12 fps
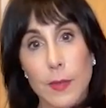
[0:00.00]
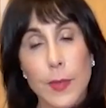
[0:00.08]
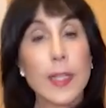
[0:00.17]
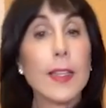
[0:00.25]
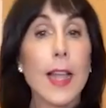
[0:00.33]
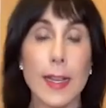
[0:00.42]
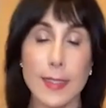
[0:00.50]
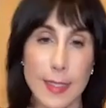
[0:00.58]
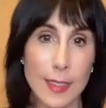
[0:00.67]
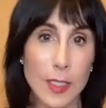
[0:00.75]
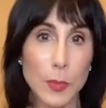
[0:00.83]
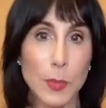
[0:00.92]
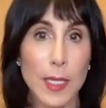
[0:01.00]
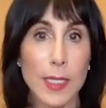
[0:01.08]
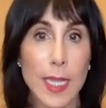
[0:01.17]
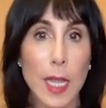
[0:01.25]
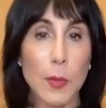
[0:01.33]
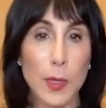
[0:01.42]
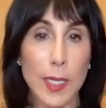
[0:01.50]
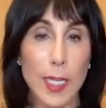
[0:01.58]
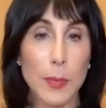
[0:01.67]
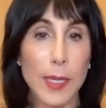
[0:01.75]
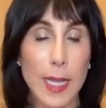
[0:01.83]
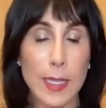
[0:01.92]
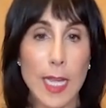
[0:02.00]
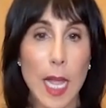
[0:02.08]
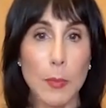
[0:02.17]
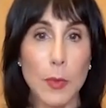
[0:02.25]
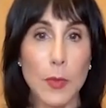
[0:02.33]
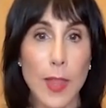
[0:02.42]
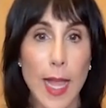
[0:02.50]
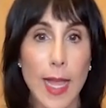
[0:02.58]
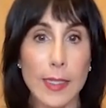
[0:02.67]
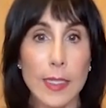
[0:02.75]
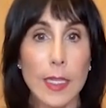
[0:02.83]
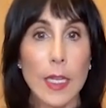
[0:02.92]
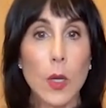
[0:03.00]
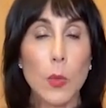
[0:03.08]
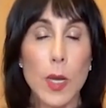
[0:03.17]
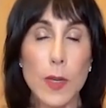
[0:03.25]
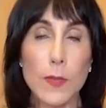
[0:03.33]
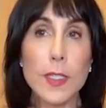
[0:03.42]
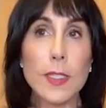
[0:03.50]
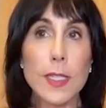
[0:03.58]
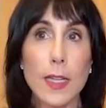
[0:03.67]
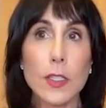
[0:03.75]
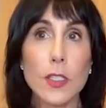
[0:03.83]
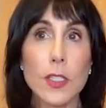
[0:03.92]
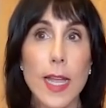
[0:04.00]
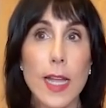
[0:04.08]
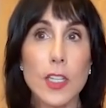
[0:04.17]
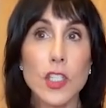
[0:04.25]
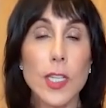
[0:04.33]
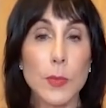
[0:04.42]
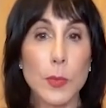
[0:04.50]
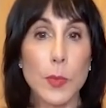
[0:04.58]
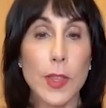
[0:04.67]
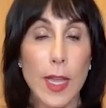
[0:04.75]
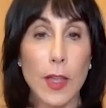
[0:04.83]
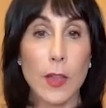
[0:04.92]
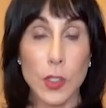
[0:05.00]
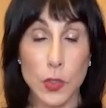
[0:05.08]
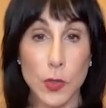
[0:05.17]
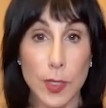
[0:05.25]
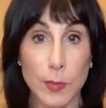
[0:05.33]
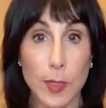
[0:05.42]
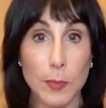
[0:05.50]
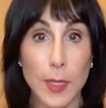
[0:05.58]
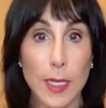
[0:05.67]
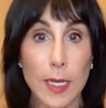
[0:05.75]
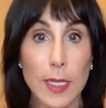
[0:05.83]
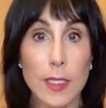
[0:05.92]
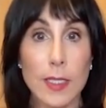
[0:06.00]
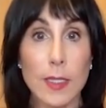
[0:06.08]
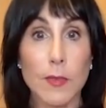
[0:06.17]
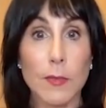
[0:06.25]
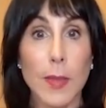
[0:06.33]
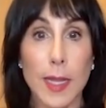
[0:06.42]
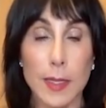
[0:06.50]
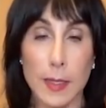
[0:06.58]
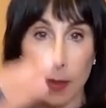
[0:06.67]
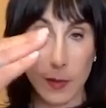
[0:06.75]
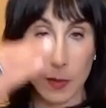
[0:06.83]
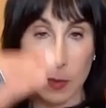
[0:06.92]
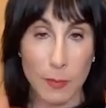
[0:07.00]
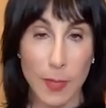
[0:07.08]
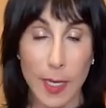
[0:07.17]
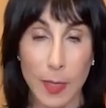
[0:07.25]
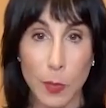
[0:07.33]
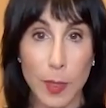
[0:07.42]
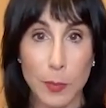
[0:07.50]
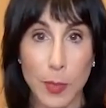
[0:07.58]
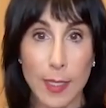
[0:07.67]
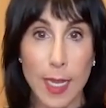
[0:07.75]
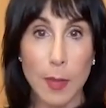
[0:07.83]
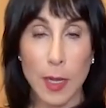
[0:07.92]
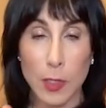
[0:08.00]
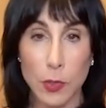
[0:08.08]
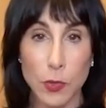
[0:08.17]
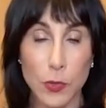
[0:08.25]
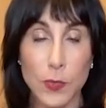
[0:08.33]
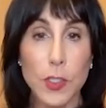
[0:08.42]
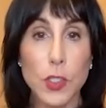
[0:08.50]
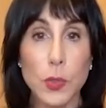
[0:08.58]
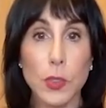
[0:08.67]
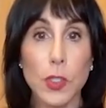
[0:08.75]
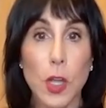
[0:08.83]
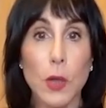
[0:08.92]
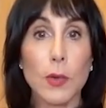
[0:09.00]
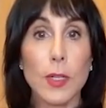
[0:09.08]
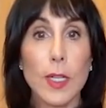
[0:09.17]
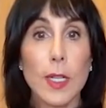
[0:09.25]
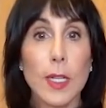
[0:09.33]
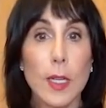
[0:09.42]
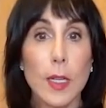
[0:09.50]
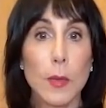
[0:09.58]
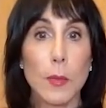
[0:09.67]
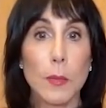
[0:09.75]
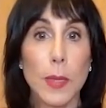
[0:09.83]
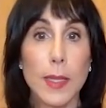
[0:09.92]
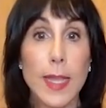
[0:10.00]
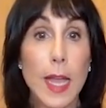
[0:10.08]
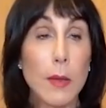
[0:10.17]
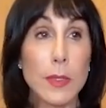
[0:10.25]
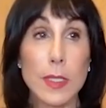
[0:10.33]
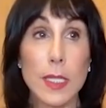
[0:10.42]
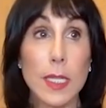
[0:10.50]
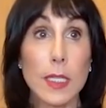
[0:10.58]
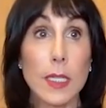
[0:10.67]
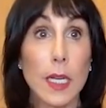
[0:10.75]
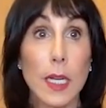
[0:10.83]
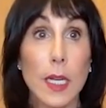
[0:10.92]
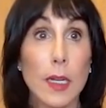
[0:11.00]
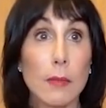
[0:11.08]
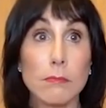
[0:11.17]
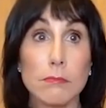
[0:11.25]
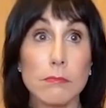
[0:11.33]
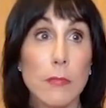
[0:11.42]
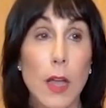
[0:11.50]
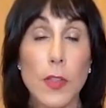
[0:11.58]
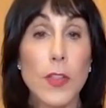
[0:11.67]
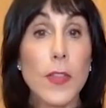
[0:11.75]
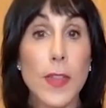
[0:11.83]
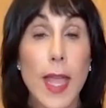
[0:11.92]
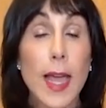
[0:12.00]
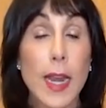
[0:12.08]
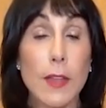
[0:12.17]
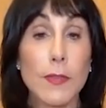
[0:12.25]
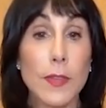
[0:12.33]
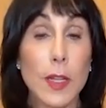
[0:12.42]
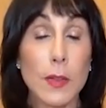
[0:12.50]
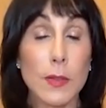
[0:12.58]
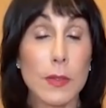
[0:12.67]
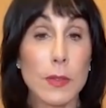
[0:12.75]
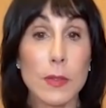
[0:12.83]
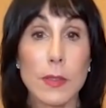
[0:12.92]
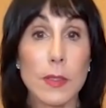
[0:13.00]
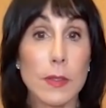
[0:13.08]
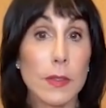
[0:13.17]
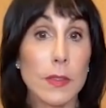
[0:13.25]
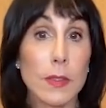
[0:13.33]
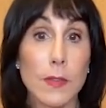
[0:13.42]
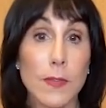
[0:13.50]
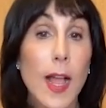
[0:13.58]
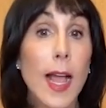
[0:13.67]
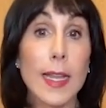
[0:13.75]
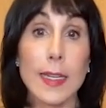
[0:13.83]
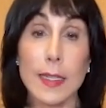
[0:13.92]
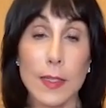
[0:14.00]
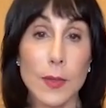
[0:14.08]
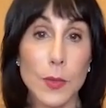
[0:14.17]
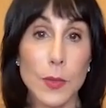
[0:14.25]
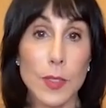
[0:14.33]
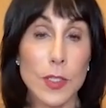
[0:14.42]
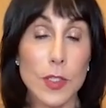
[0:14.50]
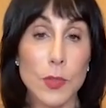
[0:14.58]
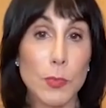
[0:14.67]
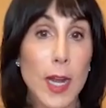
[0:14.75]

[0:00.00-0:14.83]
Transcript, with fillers: realize it, but they were keeping on top of that one of the cycles, they actually withheld the treatment because of my my white blood count, my neutrophils were low. But that was it. Um, other than that, I felt fine through this